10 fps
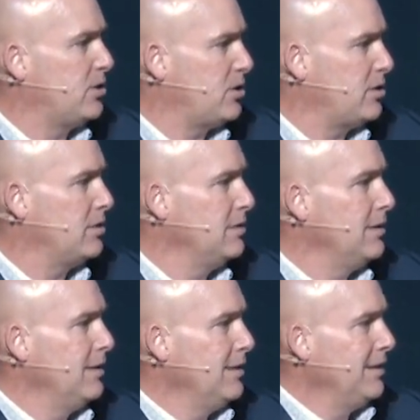need.
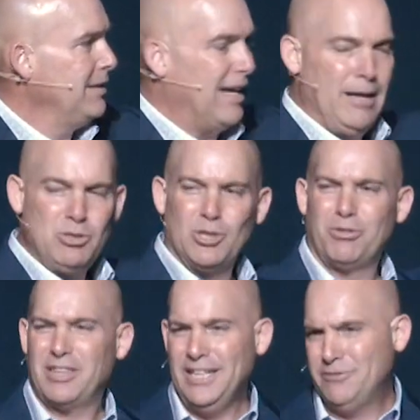
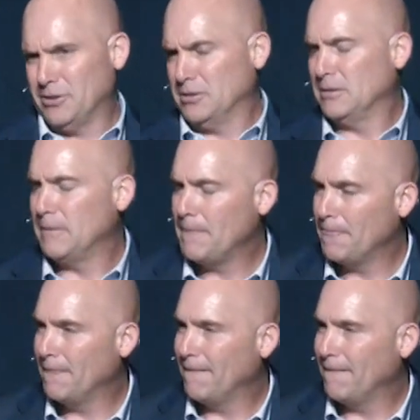I'm so thankful.